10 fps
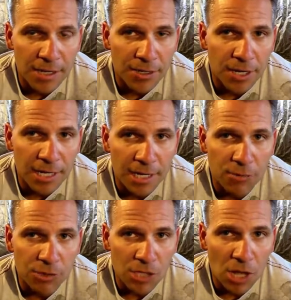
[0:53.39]
you're going to
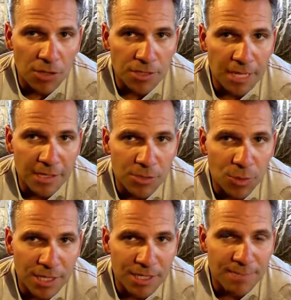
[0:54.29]
get results. It's
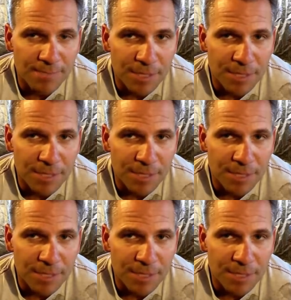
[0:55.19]
when you